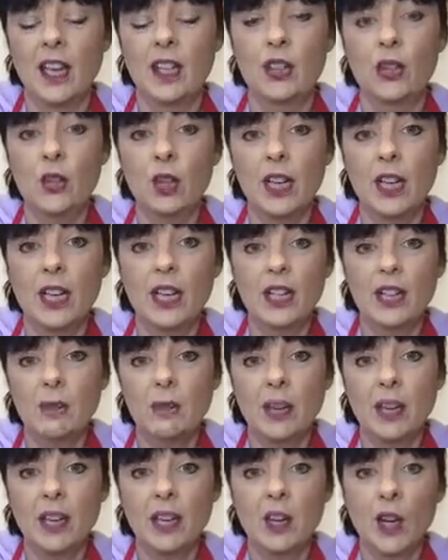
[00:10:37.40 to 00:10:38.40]
you can actually
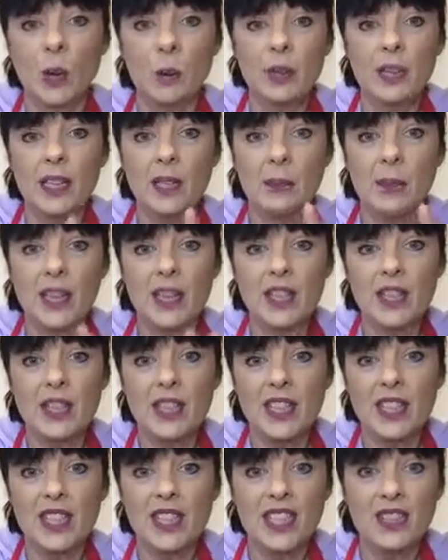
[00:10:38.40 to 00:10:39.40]
make a couple of little batches of
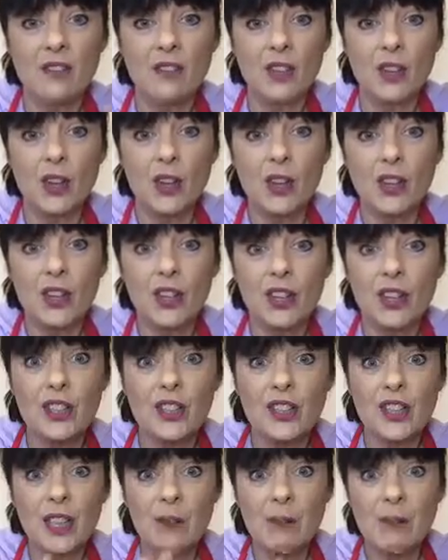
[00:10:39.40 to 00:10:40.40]
this in different colours
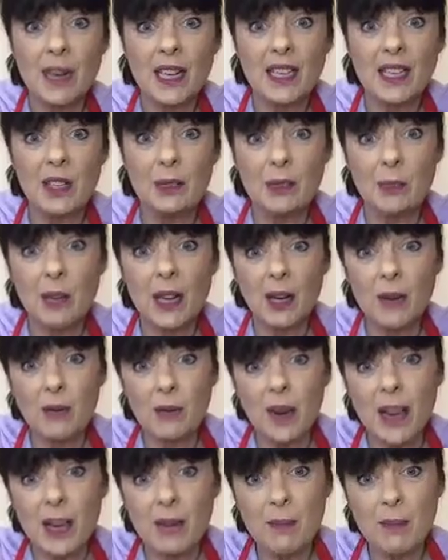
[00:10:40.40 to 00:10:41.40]
and then mix them and make
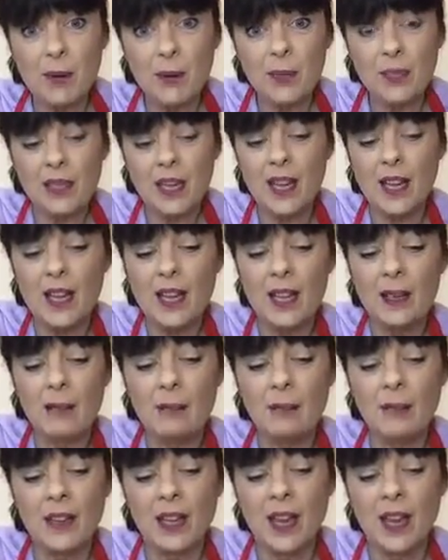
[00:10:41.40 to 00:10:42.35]
rainbow slime.